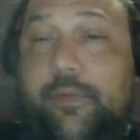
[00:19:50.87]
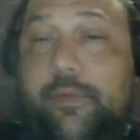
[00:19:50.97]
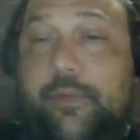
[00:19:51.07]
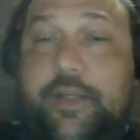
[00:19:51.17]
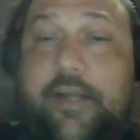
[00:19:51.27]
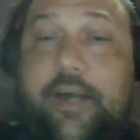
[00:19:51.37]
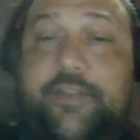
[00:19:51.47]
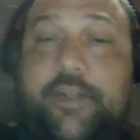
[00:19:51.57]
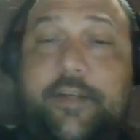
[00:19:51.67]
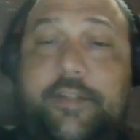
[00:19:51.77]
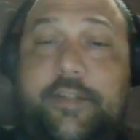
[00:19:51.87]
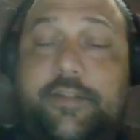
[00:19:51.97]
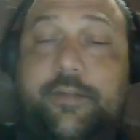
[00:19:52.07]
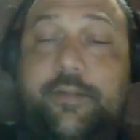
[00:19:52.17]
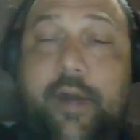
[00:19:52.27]
replacing livestock
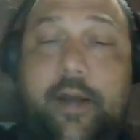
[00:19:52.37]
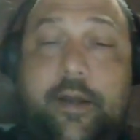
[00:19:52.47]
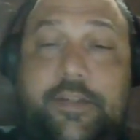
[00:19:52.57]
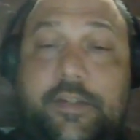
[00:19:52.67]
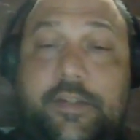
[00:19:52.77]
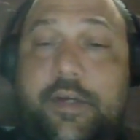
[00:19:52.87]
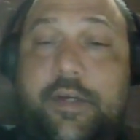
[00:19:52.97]
system products